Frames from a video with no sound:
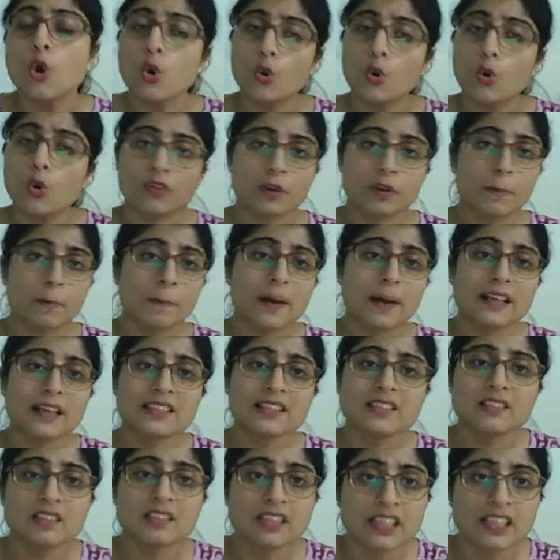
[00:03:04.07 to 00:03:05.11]
over past
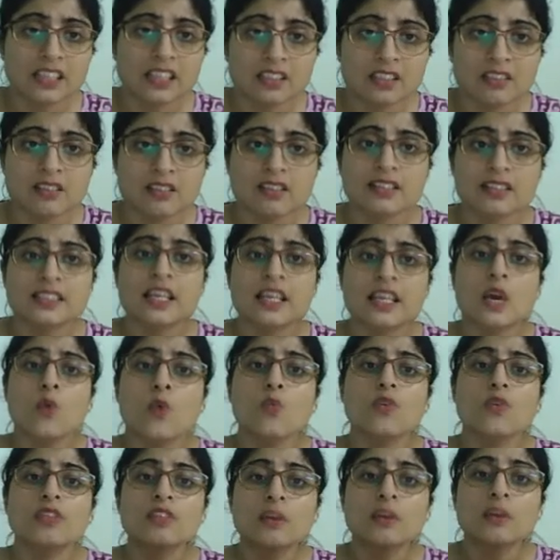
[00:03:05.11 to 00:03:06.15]
certain years,
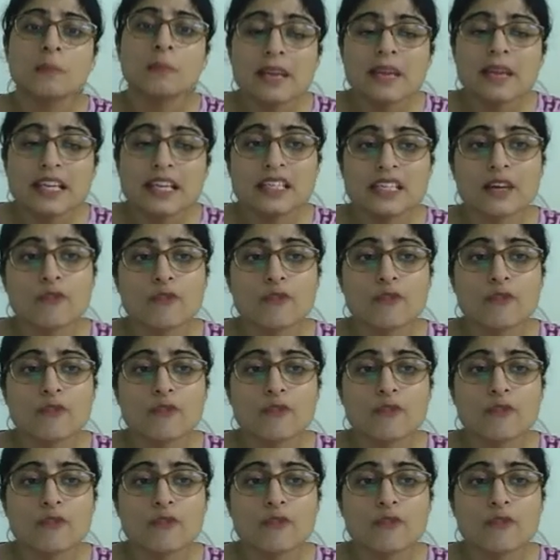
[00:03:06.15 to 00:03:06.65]
with the media